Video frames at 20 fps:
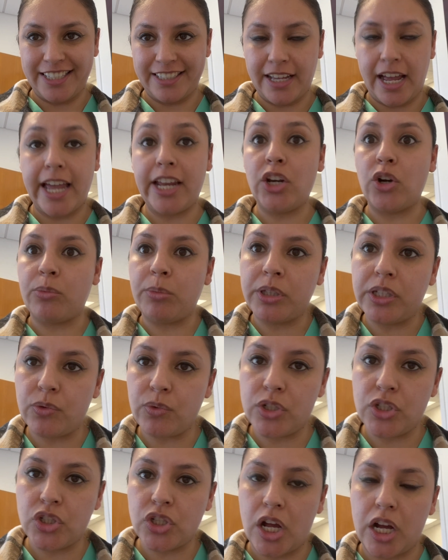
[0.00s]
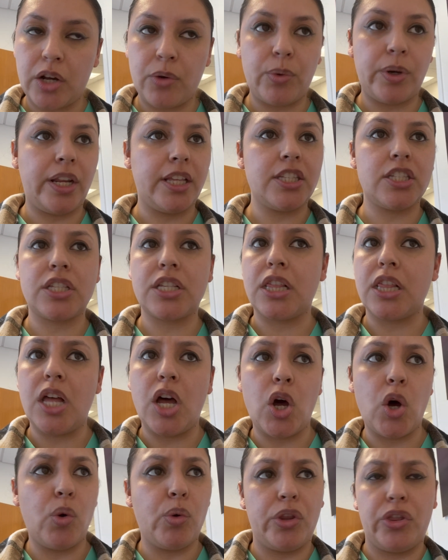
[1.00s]
I normally restock when it's
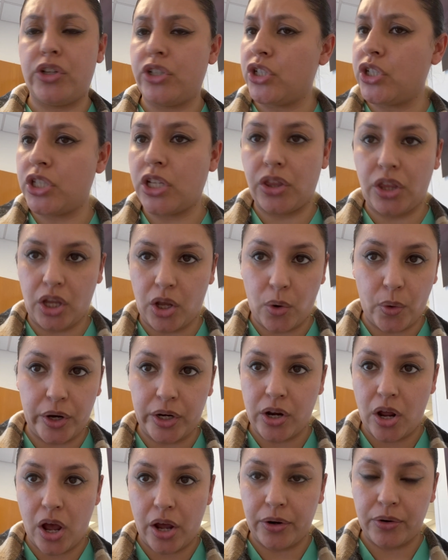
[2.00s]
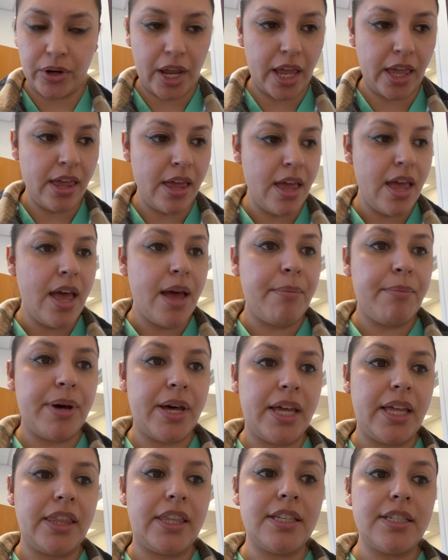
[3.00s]
low, when there's nothing going on, okay?
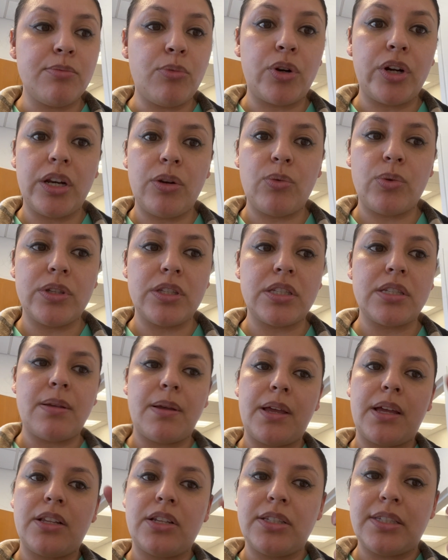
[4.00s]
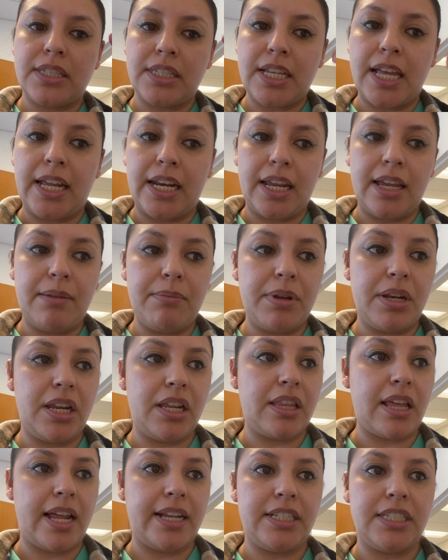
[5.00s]
But this morning was steady,
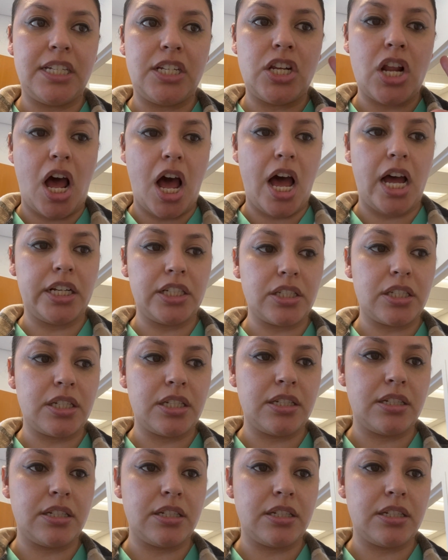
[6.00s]
meaning that I did not